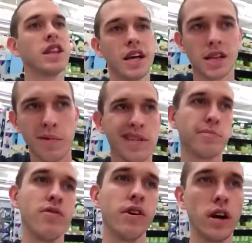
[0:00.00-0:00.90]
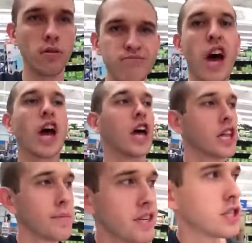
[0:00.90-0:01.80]
Let, let me just be real.
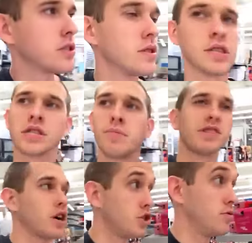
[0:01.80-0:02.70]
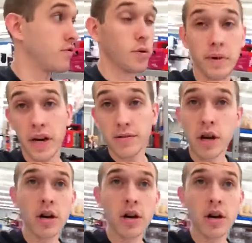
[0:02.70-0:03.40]
Let me just let me talk to you for a minute.